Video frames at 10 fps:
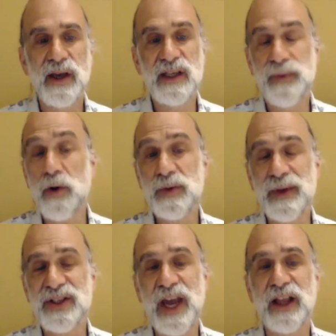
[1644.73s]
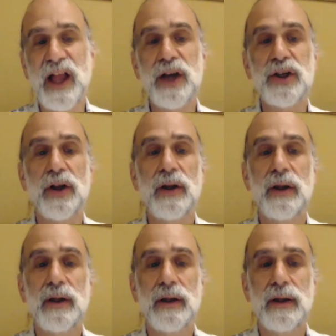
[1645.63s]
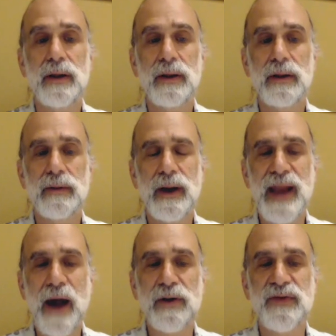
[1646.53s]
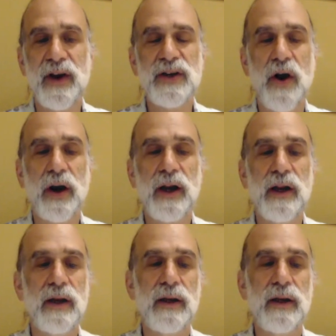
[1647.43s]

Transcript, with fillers: It's always been psychological. Now it's very targeted.